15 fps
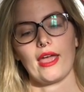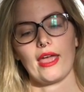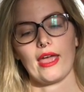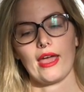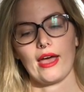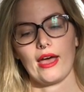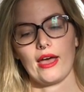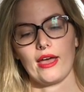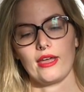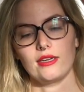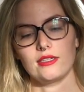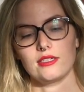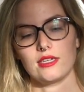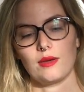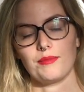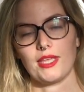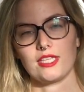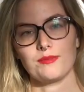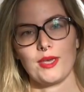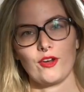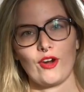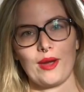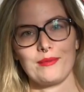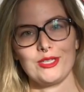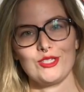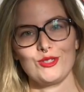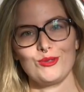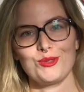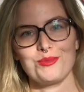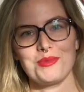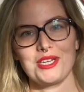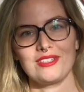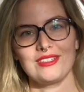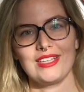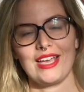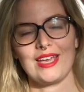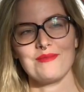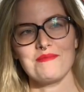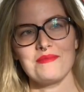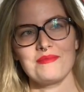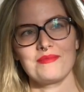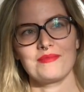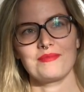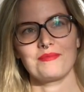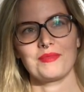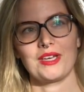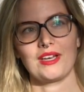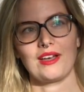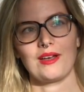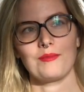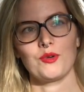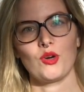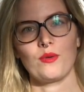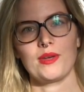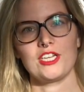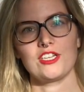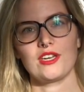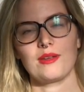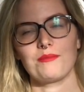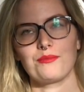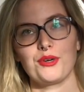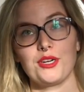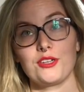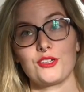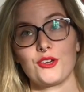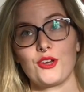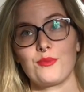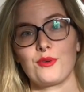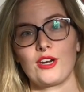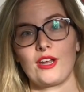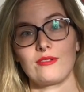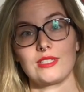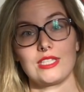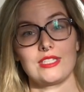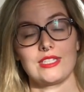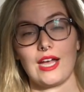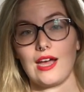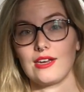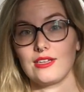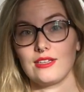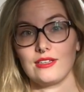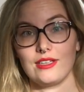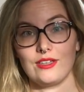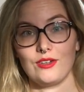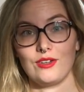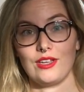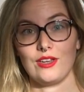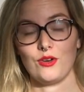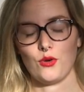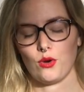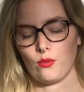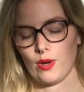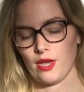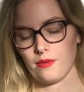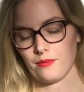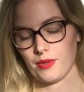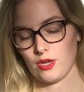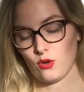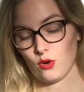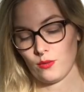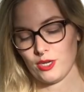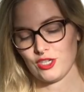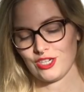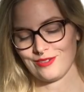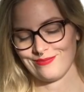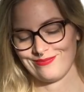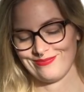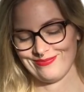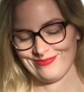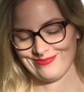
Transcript: and that's my Grandma Sue's middle name. Norwegian, I'm pretty sure you pronounce it Dada in Norwegian.